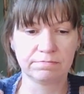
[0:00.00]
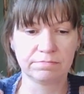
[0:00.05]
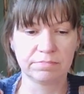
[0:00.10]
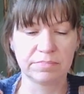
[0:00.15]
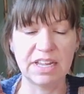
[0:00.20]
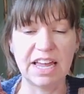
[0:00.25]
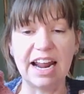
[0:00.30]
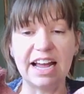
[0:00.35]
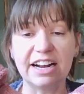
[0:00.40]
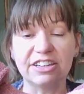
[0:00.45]

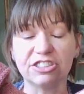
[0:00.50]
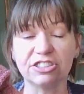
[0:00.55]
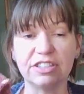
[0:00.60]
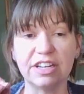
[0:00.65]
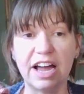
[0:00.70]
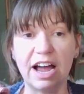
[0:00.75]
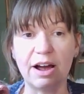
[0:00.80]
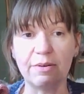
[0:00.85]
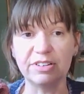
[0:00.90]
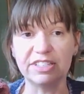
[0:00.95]

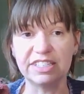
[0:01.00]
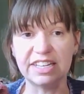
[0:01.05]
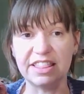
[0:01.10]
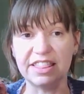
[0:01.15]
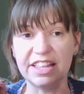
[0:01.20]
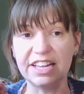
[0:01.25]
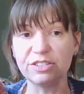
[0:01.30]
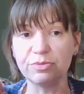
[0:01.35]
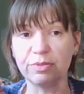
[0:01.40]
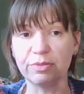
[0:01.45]
actually, I would say
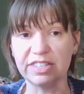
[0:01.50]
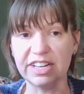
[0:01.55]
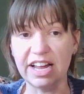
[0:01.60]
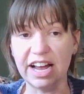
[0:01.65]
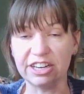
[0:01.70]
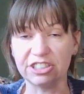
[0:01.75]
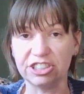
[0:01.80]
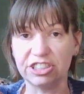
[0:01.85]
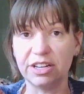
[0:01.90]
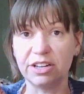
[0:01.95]
this one was
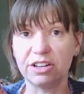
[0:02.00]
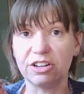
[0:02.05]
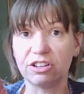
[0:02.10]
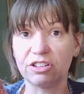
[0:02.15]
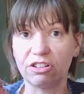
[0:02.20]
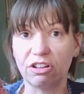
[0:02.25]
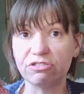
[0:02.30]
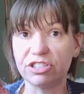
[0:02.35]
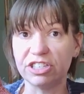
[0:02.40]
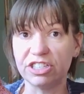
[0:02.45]
actually
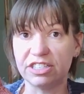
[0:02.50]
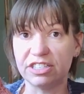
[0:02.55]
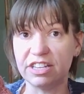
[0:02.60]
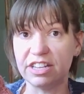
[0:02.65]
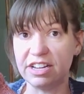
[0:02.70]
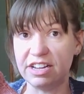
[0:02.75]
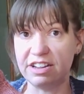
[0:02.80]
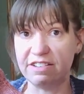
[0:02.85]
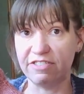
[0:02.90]
closest to the Eva